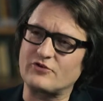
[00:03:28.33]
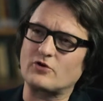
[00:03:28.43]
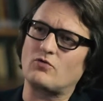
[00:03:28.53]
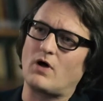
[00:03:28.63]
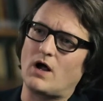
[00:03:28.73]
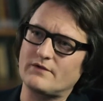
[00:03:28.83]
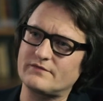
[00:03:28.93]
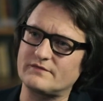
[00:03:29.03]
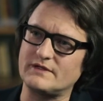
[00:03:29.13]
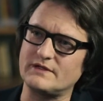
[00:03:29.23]

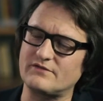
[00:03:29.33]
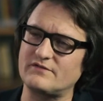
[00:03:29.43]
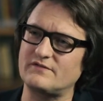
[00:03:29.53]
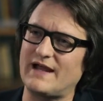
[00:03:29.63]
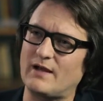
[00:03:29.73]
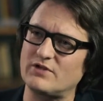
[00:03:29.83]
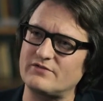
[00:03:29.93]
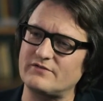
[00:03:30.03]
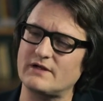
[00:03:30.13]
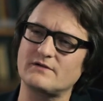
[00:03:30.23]
across the
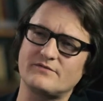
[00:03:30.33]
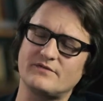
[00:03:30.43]
established sectors of